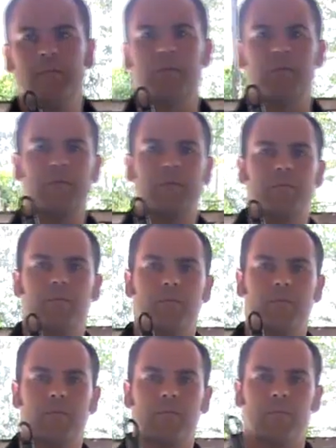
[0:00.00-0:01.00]

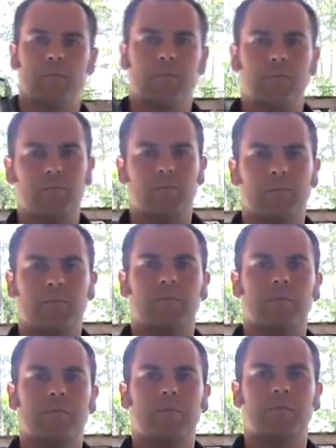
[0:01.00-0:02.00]

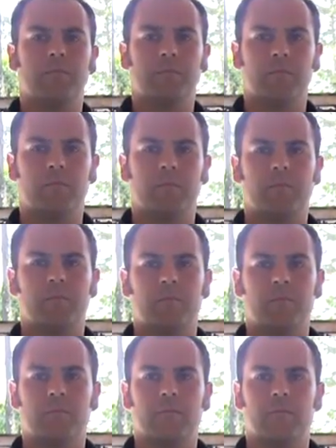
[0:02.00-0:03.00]

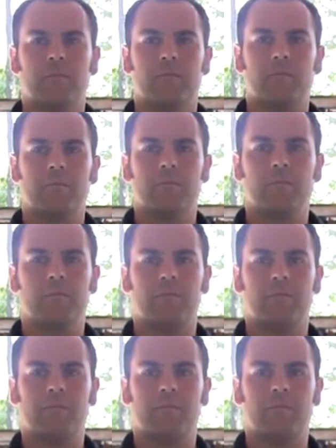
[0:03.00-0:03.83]
[no speech]